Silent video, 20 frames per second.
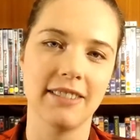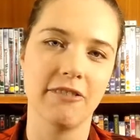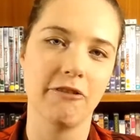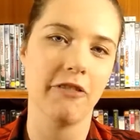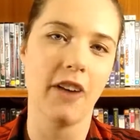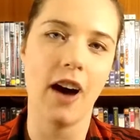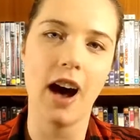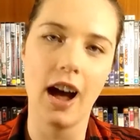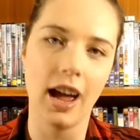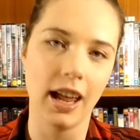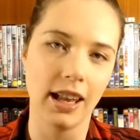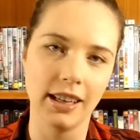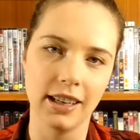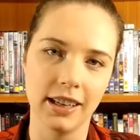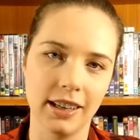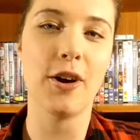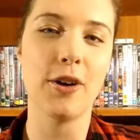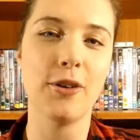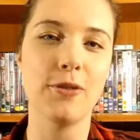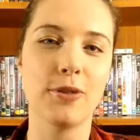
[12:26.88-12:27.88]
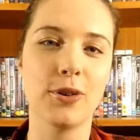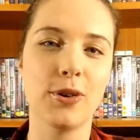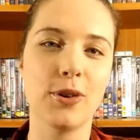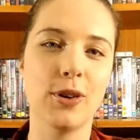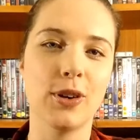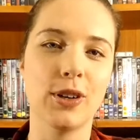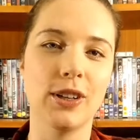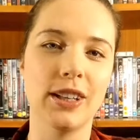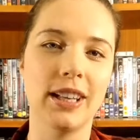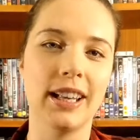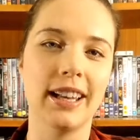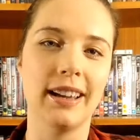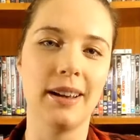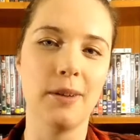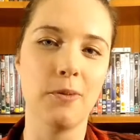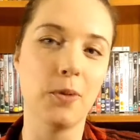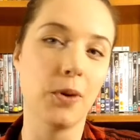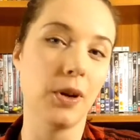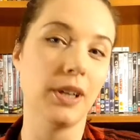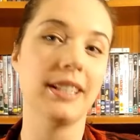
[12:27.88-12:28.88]
fine. Overall,
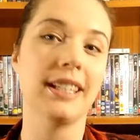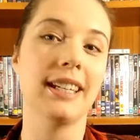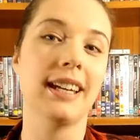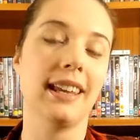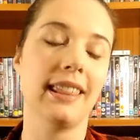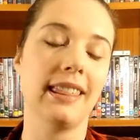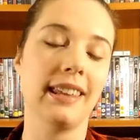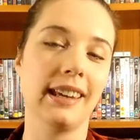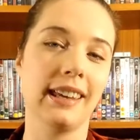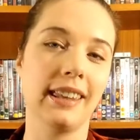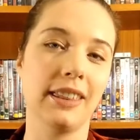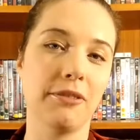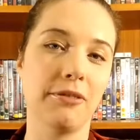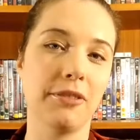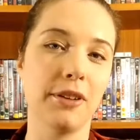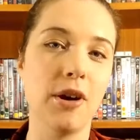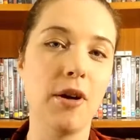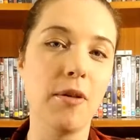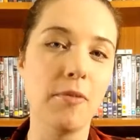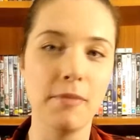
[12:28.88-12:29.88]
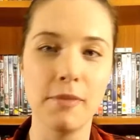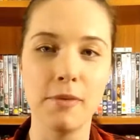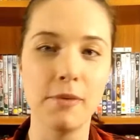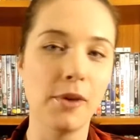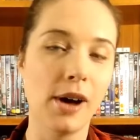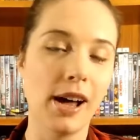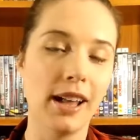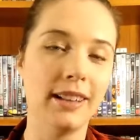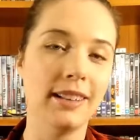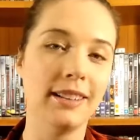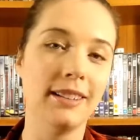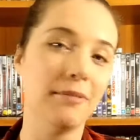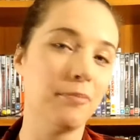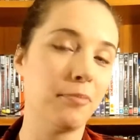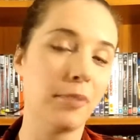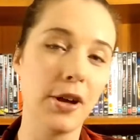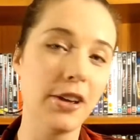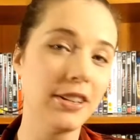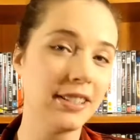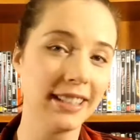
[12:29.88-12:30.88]
what did I think of the film? Well,
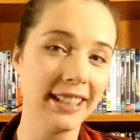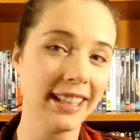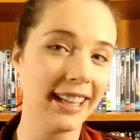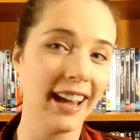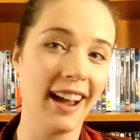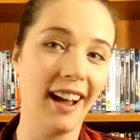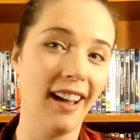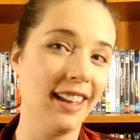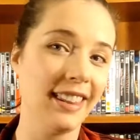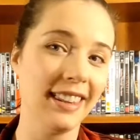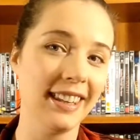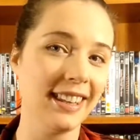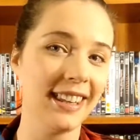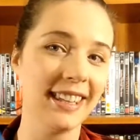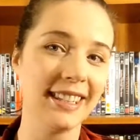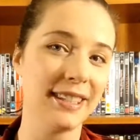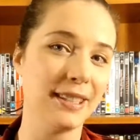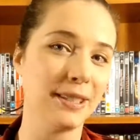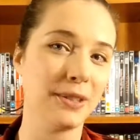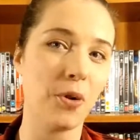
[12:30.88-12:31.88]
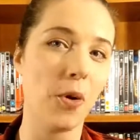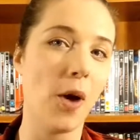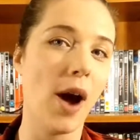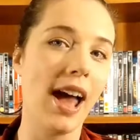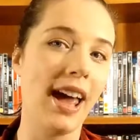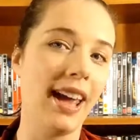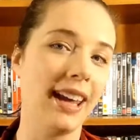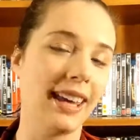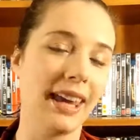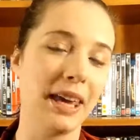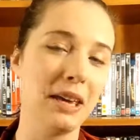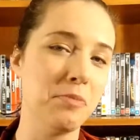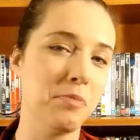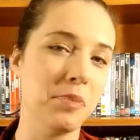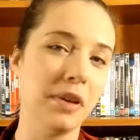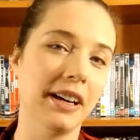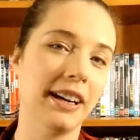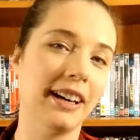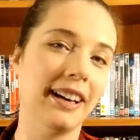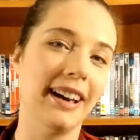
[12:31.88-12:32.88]
personally, I think this is quite a keeper.
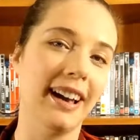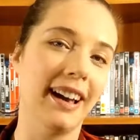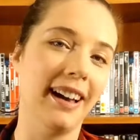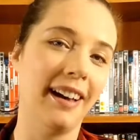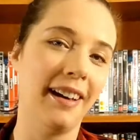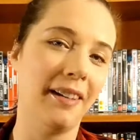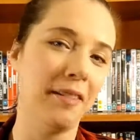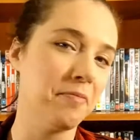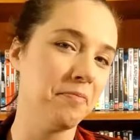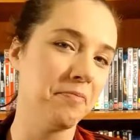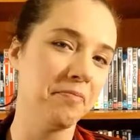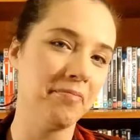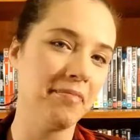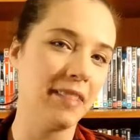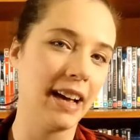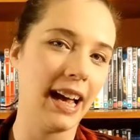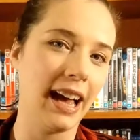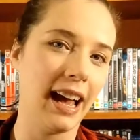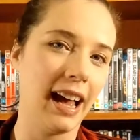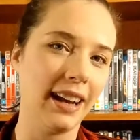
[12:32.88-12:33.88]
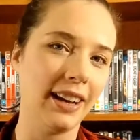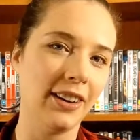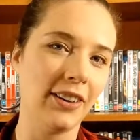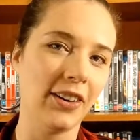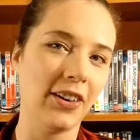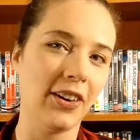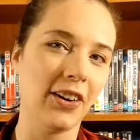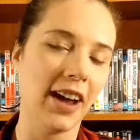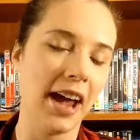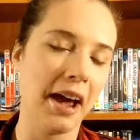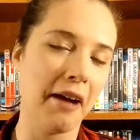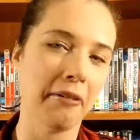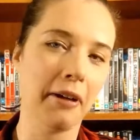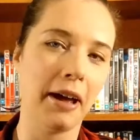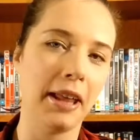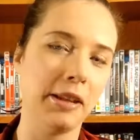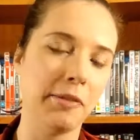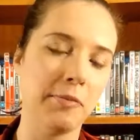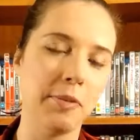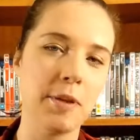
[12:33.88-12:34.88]
I don't know how
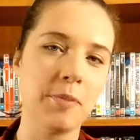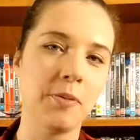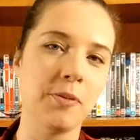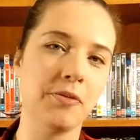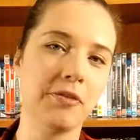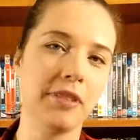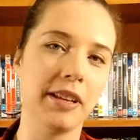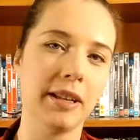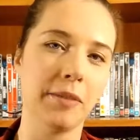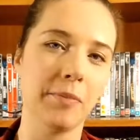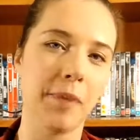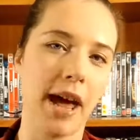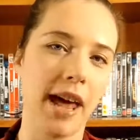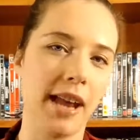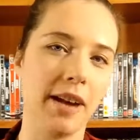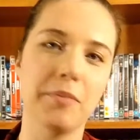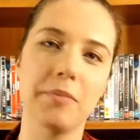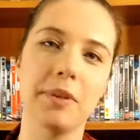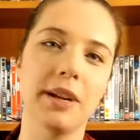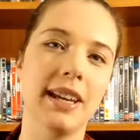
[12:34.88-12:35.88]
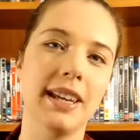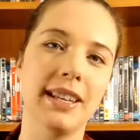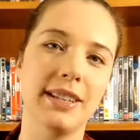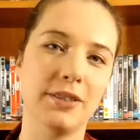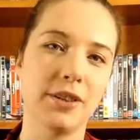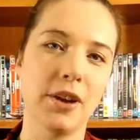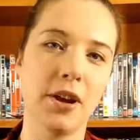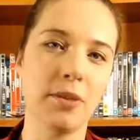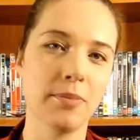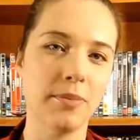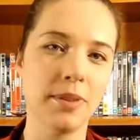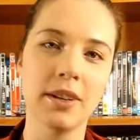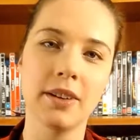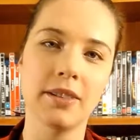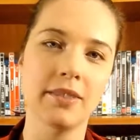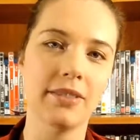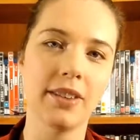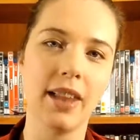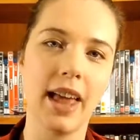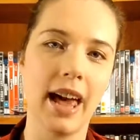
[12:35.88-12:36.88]
other people feel about it, but in terms
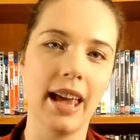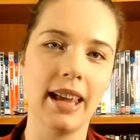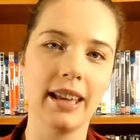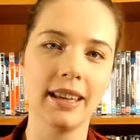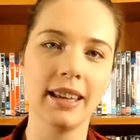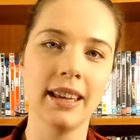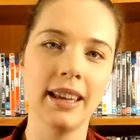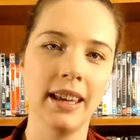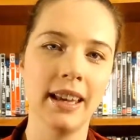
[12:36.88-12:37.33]
of like